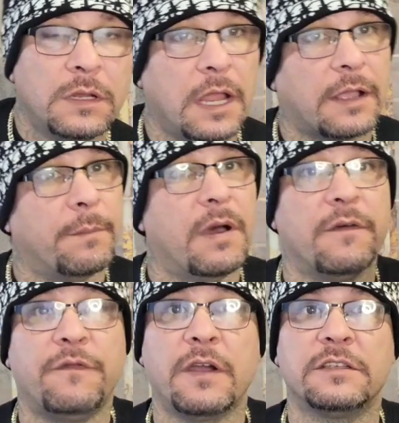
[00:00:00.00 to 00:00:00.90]
Like a
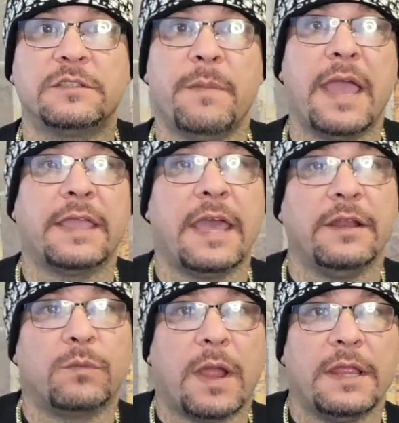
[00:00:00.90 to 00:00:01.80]
motherfucking smack at
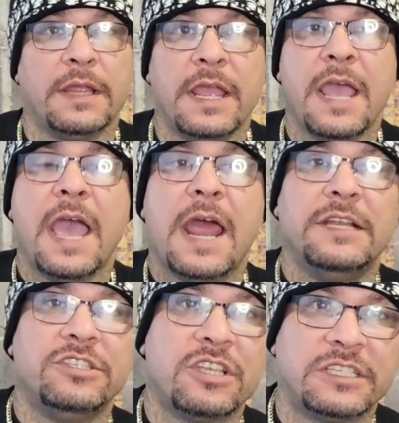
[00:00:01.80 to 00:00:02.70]
it, right? And
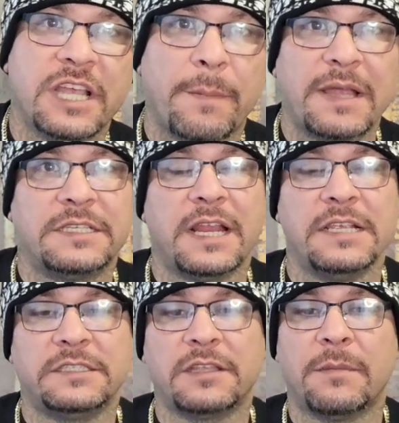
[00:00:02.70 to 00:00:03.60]
as you can tell by
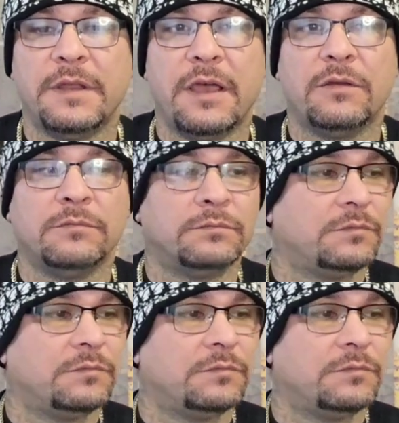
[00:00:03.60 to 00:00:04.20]
today's thumbnail,